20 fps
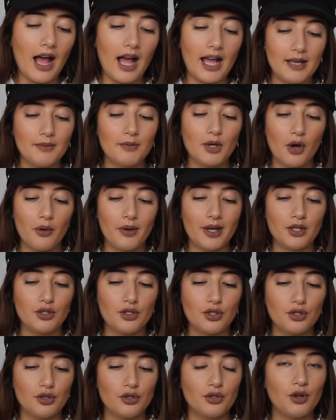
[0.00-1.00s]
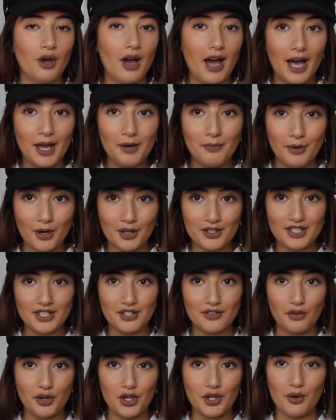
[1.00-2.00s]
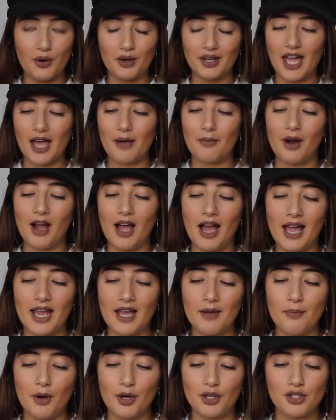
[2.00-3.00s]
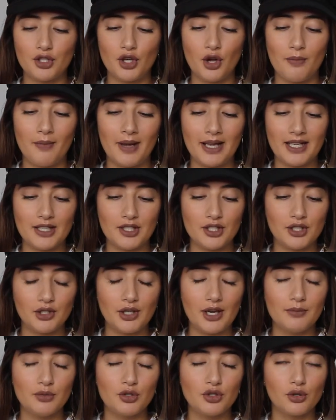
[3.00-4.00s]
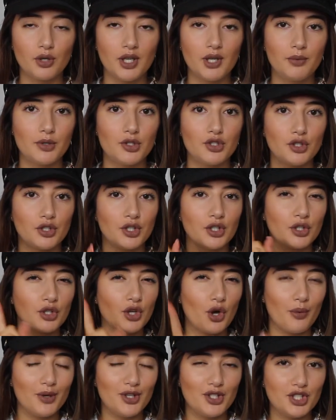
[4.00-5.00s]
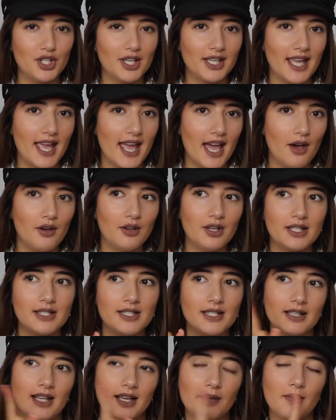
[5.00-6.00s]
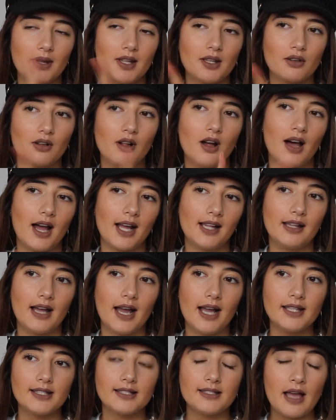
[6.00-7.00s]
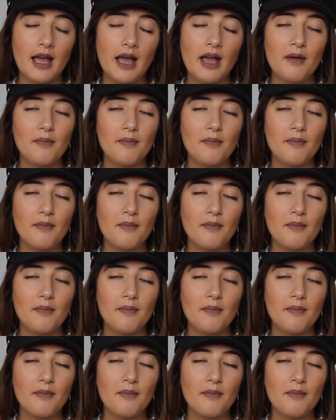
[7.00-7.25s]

I am going to unbox this for you on camera. I unboxed it on my Instagram story, which you can go and check out. It's in like my little highlights.